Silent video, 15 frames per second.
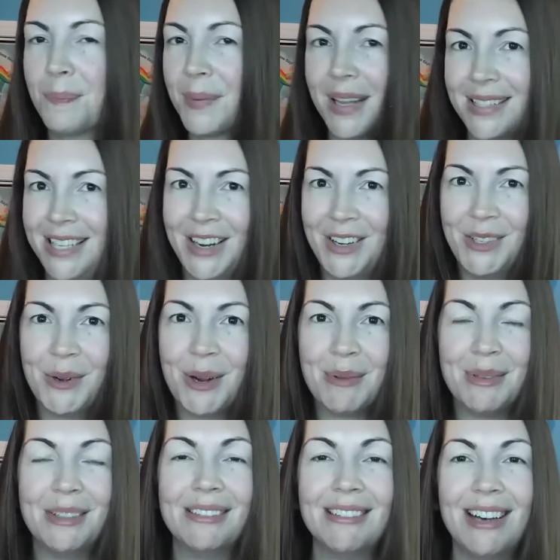Because they're
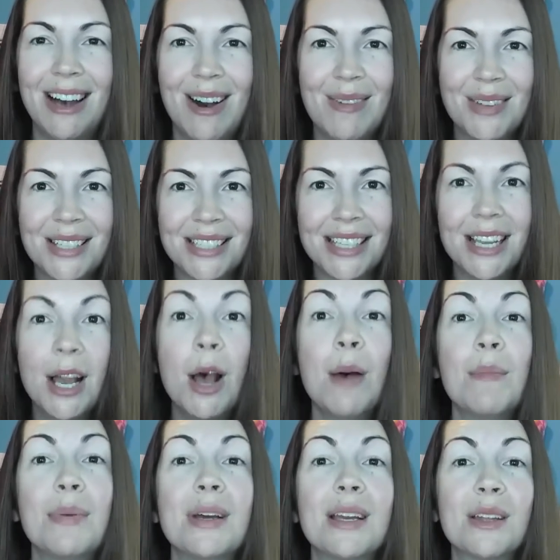adorable, obviously.
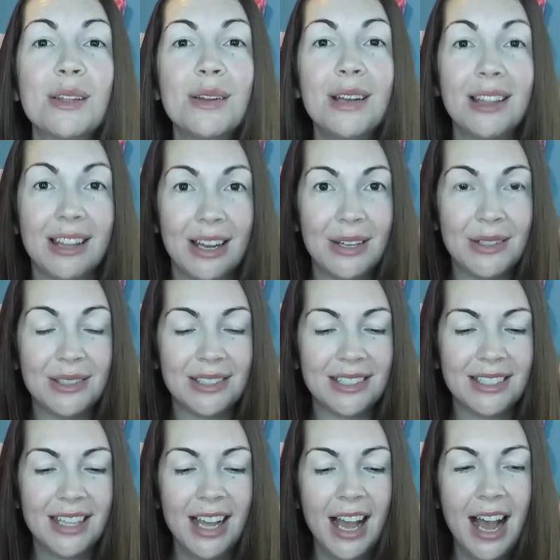But including
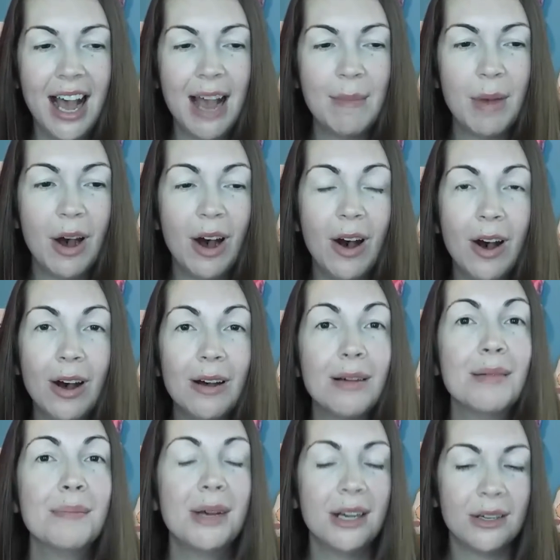those, I'm
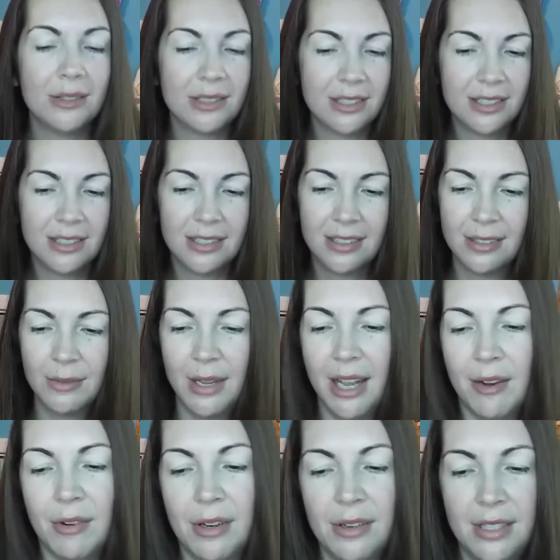almost... Wait,
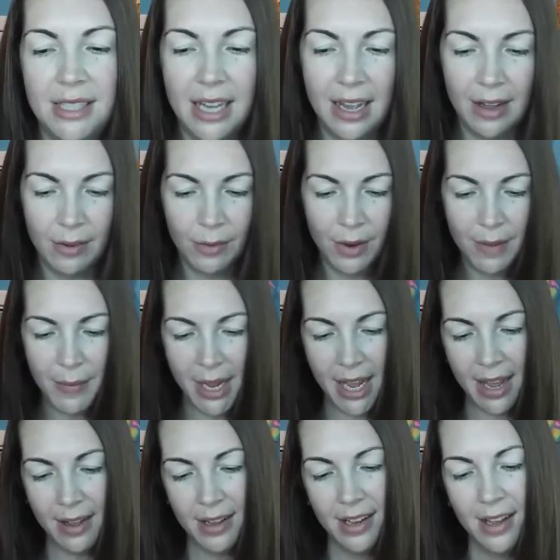I wrote it down. Where am I
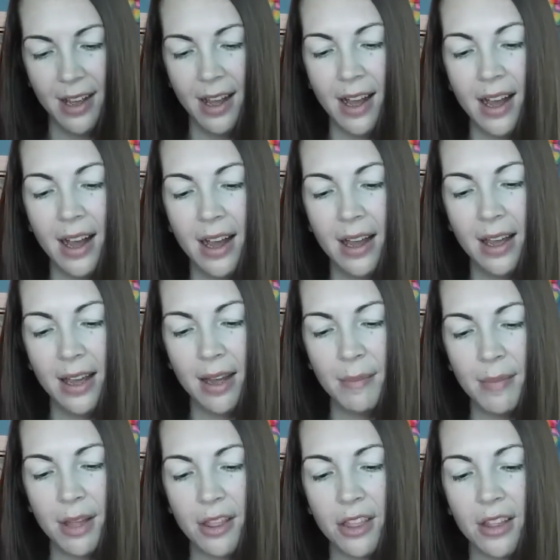at? I
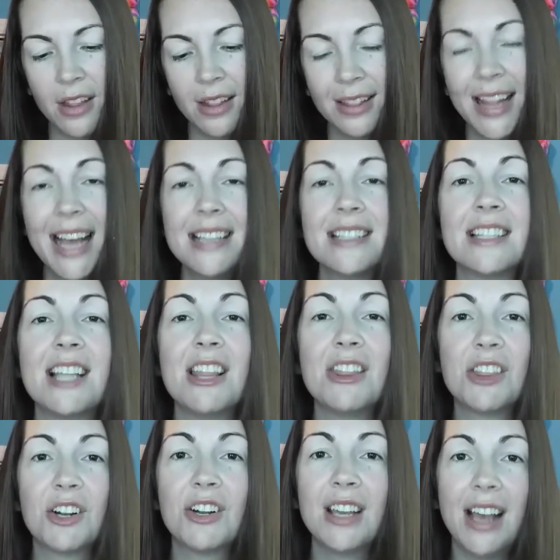am less than
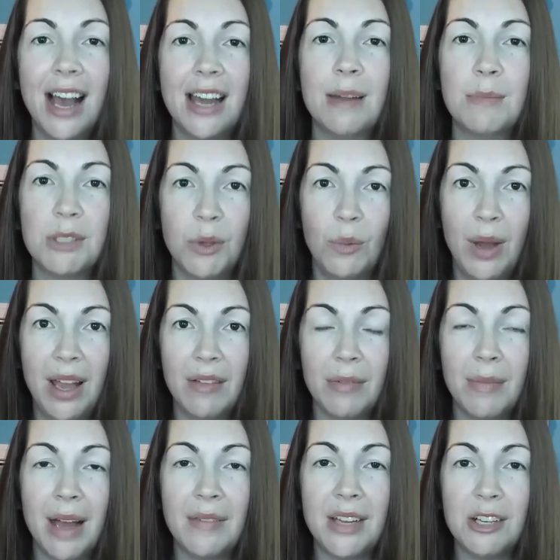30 items away
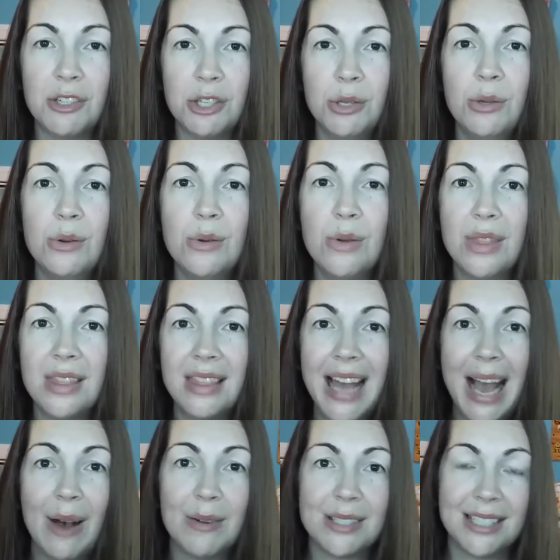from having
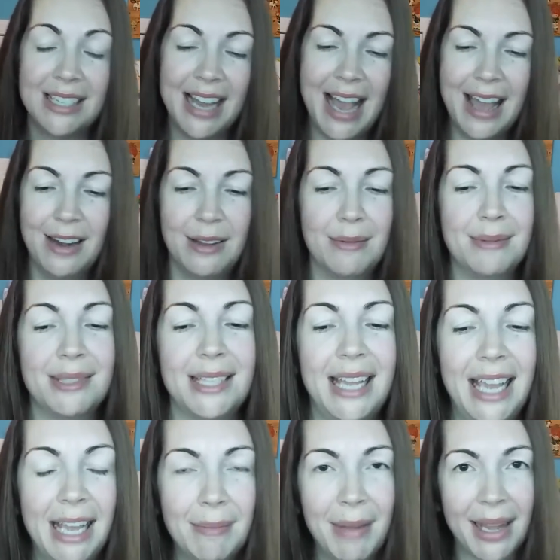2,000 items
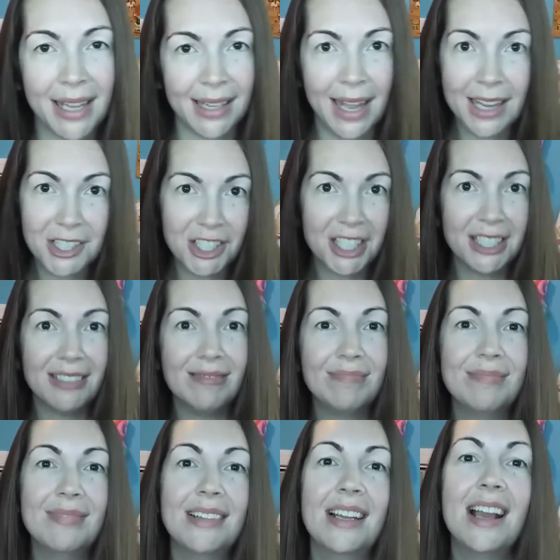in my
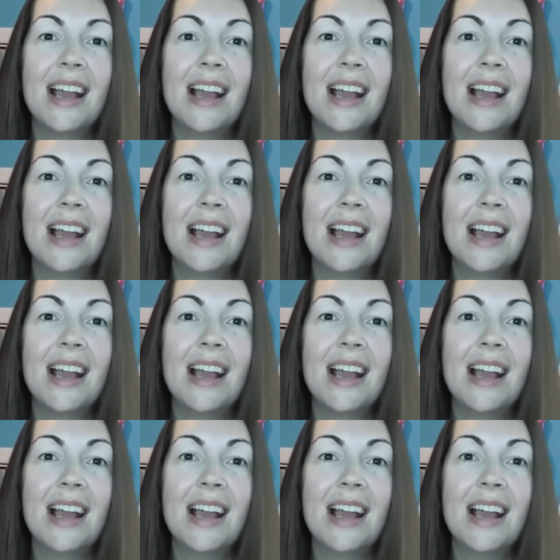collection.